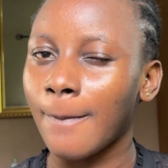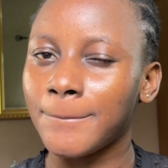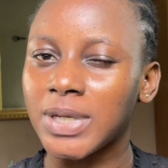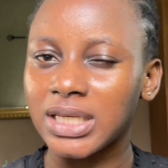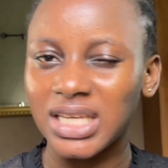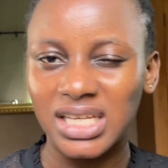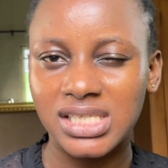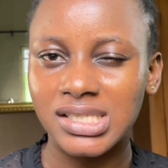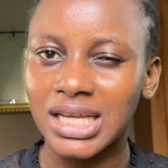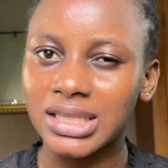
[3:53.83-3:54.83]
been
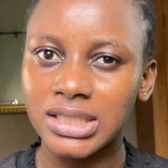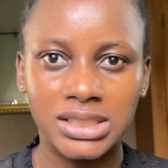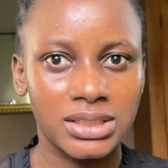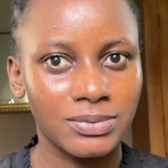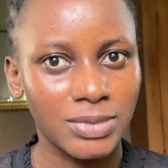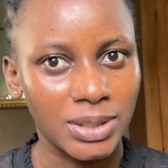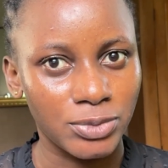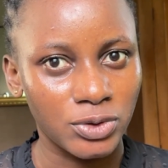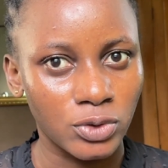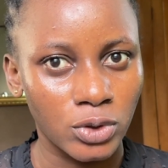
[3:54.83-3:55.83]
guessing that this thing might
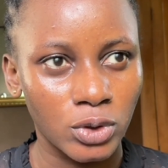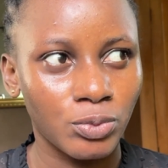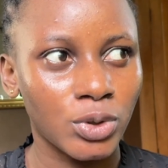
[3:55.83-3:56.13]
be wrong,